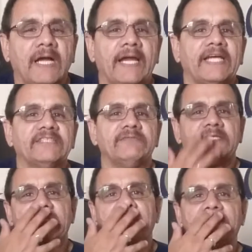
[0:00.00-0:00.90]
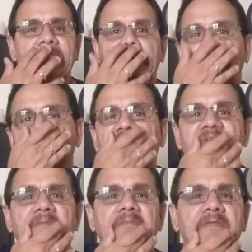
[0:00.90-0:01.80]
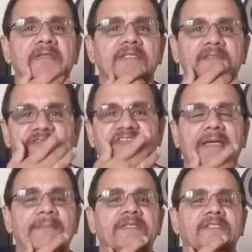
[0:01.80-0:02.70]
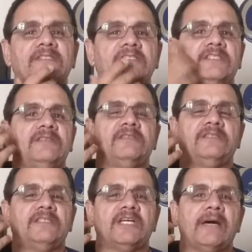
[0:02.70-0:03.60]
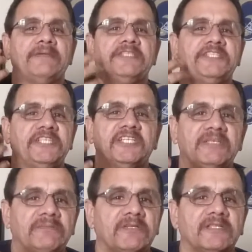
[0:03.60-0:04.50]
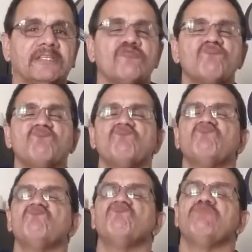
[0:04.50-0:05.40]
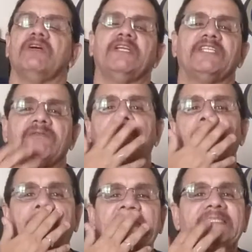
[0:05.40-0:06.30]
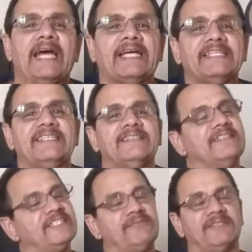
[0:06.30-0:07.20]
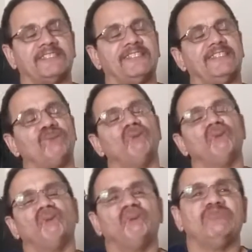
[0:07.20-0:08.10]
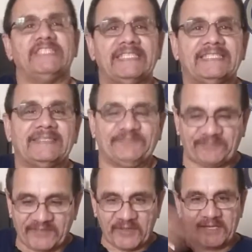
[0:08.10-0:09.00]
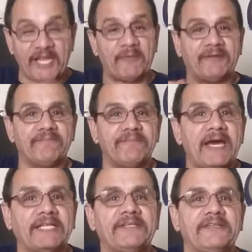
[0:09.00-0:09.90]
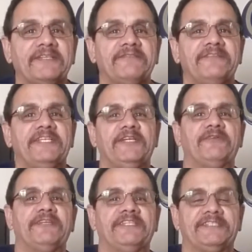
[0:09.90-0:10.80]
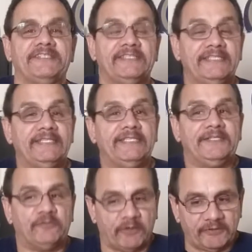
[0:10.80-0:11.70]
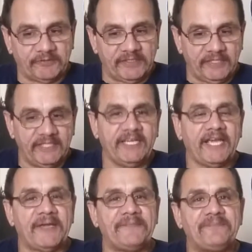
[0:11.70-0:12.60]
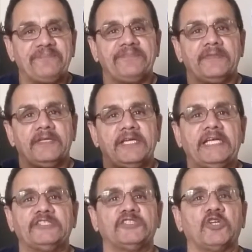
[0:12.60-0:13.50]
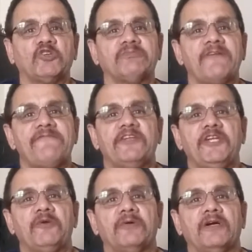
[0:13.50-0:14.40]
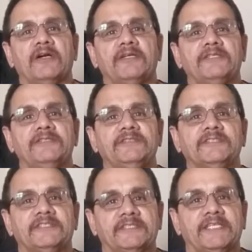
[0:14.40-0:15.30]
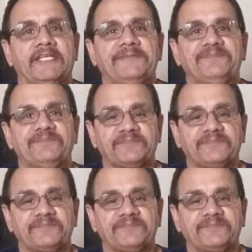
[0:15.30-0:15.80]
I had some chili beans from this famous Tommy's Chili Burger, and I smell my mustache. That smells good. Yes. Anyway, back to this video here. Well, he came, he installed my video card, okay,